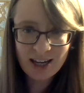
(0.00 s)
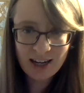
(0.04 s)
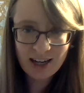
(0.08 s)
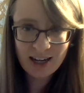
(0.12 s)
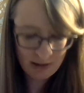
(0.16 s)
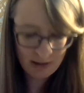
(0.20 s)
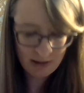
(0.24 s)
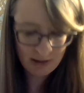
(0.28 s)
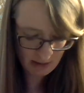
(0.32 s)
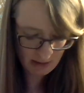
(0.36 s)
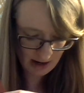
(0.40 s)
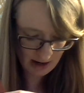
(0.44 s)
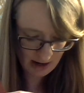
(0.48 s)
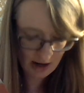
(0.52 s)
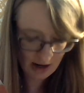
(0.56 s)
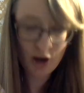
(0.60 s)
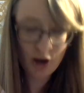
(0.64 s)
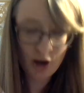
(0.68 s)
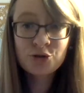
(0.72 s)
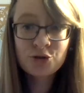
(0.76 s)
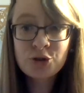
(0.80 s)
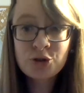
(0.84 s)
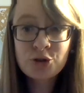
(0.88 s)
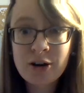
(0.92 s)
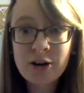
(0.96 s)
in my
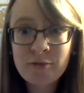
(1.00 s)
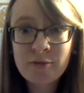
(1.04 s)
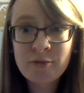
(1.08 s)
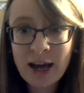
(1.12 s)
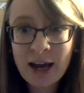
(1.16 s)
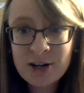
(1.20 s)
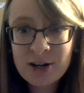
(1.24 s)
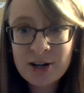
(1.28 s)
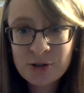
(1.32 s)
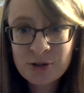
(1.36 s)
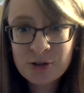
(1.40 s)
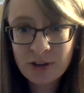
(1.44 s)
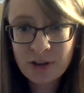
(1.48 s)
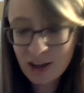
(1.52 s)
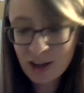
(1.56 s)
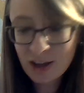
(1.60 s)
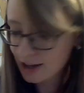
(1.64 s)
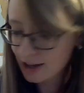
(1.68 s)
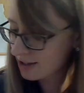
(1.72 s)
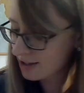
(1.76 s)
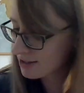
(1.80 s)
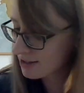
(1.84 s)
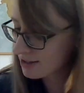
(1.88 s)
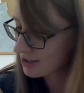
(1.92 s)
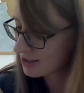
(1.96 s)
drawer of magical
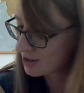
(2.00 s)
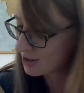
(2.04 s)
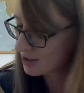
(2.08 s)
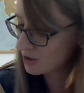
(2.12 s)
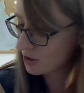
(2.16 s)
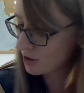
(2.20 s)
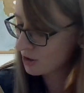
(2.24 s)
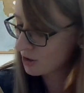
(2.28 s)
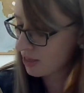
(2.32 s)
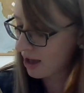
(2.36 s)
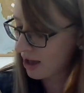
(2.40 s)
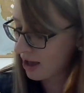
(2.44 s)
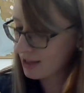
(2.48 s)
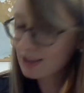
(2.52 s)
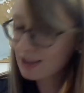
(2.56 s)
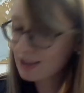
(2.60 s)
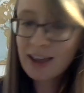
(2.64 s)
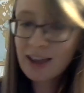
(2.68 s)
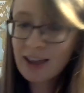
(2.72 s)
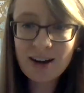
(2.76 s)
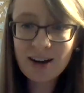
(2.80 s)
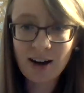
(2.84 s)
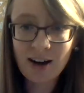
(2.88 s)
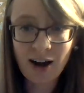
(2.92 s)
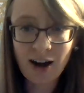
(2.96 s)
things so that
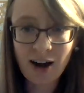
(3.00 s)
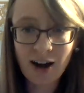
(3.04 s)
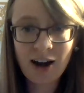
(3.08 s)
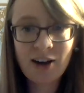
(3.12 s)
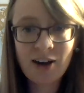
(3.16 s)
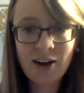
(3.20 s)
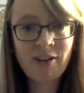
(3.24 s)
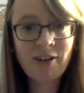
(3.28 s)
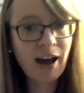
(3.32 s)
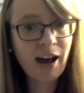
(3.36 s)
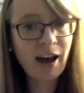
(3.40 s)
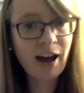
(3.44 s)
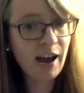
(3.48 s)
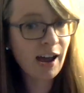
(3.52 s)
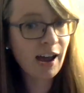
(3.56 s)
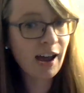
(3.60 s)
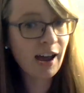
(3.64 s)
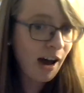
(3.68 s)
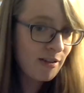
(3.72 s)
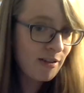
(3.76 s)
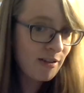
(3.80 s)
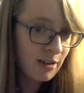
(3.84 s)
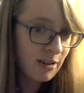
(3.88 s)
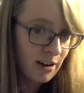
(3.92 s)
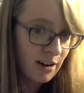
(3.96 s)
later, if I
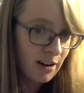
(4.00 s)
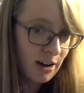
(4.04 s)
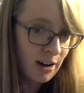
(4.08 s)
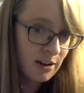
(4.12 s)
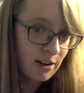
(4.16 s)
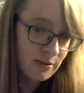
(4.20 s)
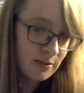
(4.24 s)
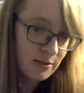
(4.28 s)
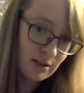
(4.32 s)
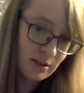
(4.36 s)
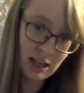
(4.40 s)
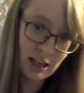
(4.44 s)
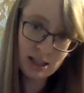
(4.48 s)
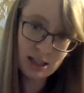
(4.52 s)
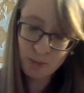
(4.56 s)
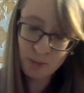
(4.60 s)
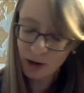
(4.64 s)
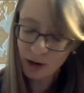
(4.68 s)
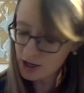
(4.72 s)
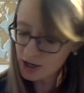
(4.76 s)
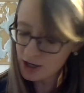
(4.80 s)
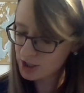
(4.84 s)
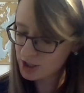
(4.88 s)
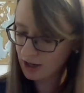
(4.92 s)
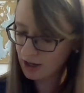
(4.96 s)
have a
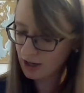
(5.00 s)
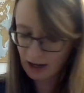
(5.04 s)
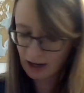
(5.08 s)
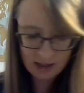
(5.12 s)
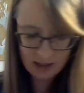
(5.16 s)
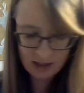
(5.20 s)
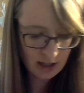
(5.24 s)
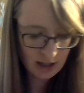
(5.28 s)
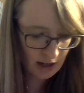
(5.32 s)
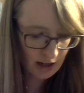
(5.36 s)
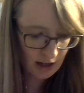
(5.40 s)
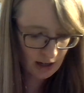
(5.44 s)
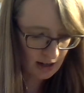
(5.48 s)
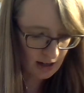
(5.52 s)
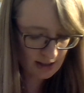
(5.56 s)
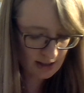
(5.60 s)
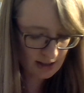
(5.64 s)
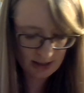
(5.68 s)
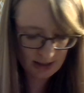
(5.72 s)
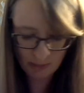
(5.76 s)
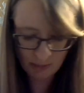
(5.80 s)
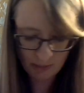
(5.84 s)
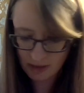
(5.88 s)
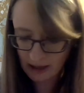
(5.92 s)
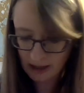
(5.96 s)
inspiration, I can turn it into
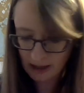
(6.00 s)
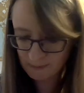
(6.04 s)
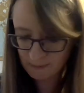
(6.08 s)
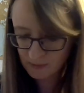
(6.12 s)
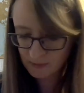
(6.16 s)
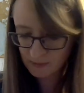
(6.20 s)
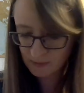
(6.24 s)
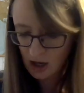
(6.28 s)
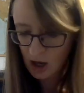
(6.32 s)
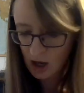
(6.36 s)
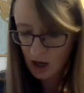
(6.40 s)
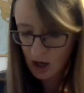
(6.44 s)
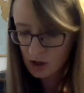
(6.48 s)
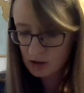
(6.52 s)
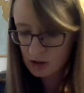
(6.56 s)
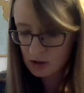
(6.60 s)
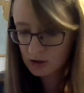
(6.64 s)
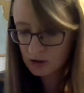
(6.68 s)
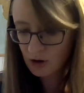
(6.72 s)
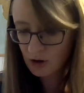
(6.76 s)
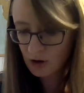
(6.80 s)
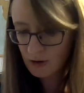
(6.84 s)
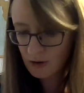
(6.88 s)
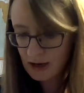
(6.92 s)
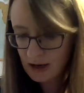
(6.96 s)
something.
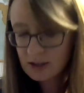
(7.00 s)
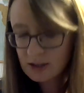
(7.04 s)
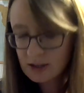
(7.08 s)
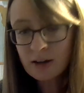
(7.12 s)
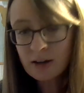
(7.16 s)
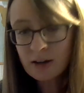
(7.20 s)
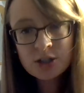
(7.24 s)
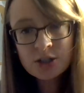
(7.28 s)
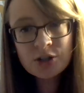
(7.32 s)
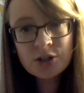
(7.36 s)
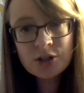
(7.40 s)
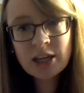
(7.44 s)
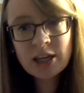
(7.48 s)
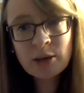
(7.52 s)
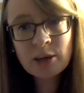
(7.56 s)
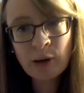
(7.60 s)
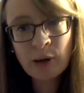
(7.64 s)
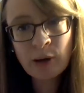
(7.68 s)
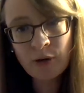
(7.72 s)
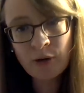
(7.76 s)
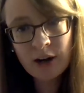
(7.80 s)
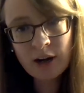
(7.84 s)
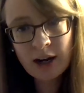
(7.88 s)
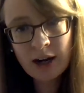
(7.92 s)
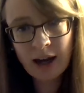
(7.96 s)
So as long as you keep
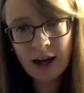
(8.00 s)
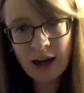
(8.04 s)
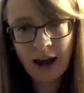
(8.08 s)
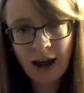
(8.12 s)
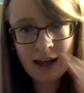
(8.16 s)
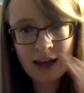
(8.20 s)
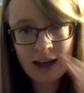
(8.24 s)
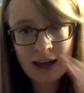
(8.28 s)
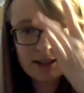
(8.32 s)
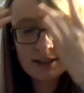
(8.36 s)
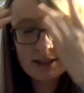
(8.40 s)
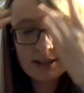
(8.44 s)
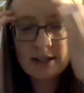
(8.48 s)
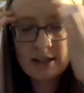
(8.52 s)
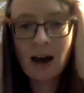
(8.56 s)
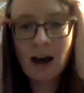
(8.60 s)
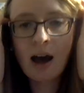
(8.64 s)
it organized,